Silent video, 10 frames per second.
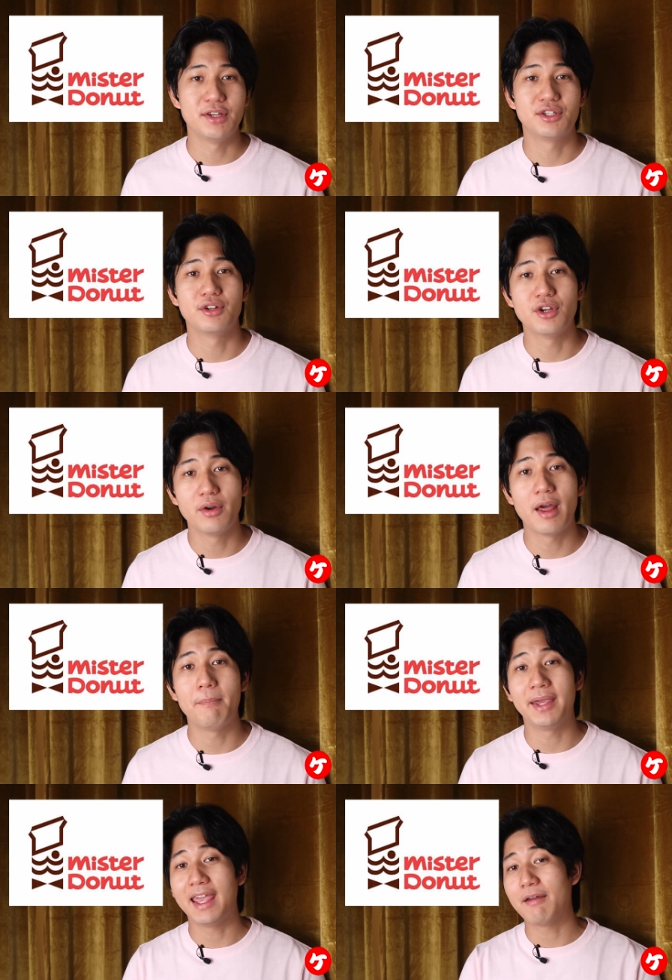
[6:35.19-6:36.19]
Mr.
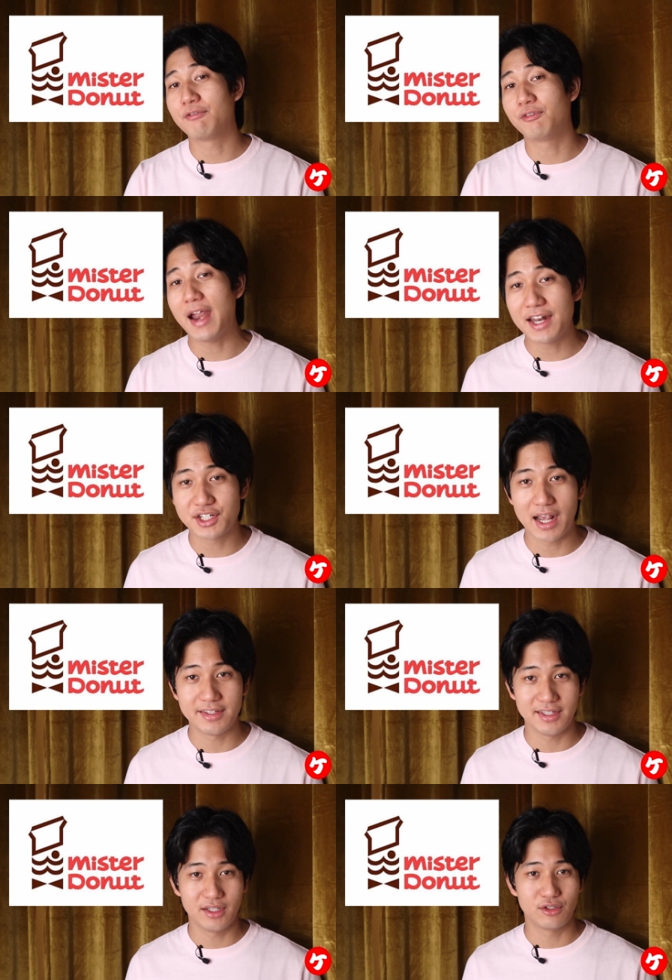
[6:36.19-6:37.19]
Donut began
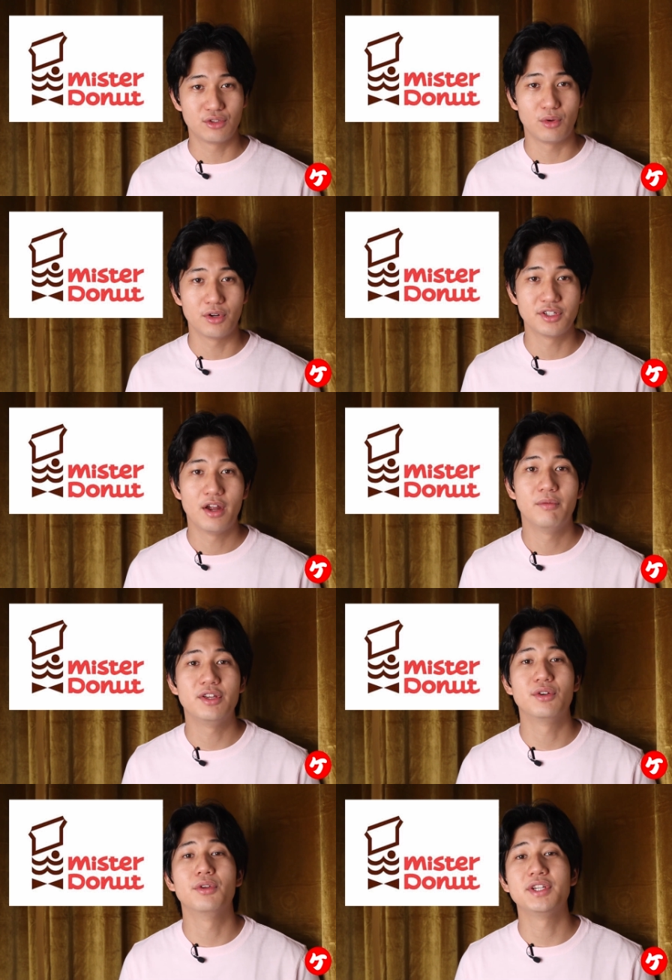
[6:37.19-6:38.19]
franchising their stores,
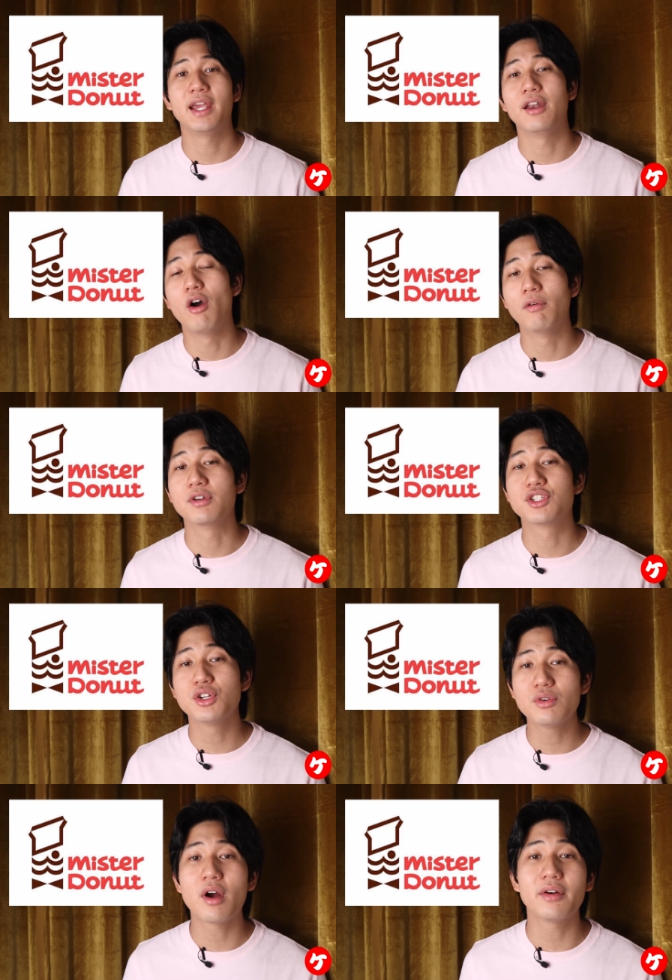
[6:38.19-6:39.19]
resulting in over
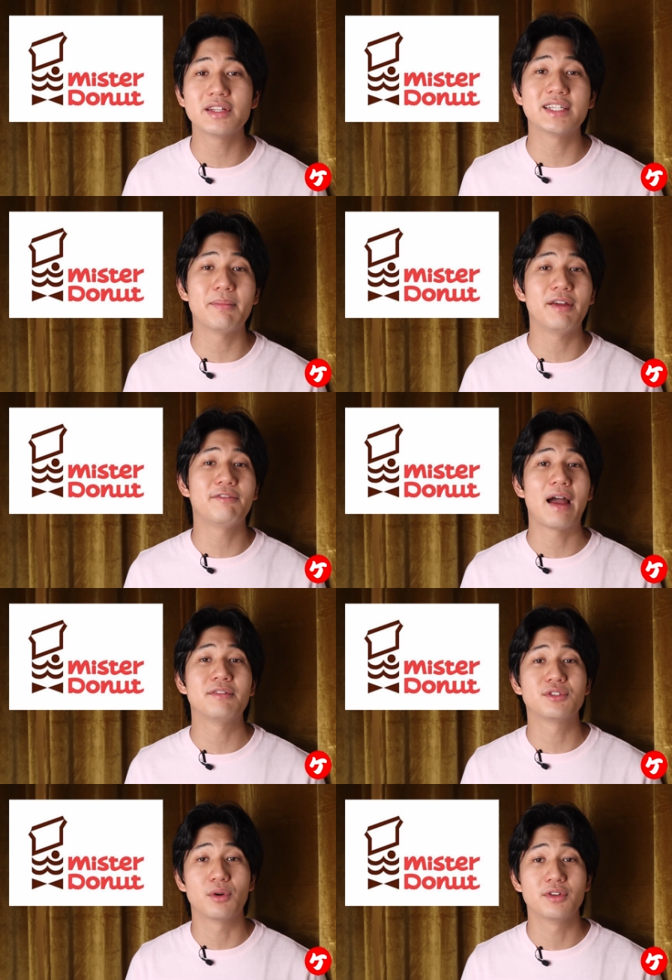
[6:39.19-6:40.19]

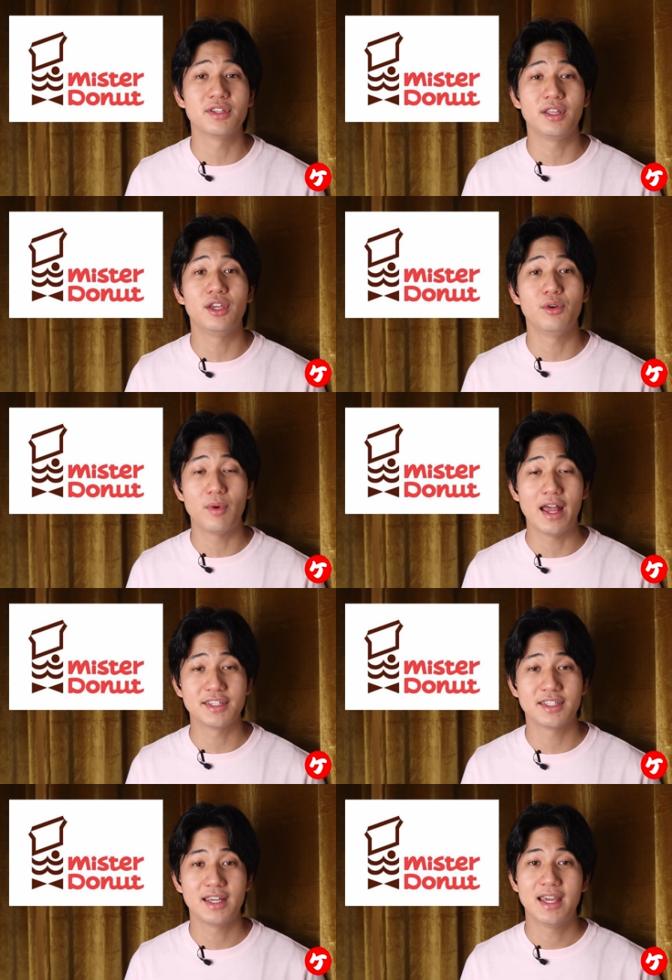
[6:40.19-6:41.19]
275 stores in the
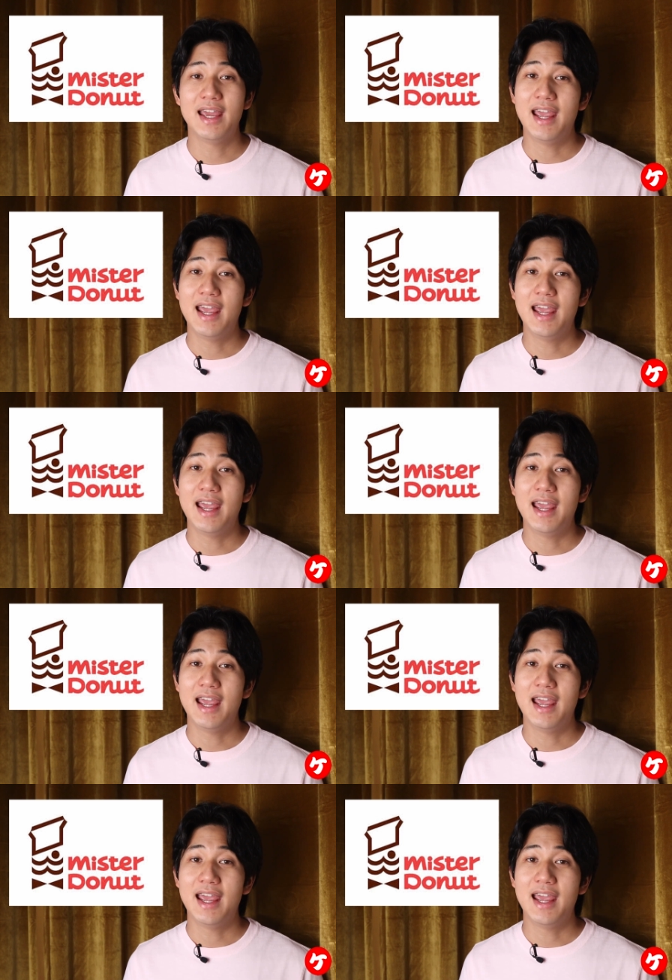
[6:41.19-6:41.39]
US.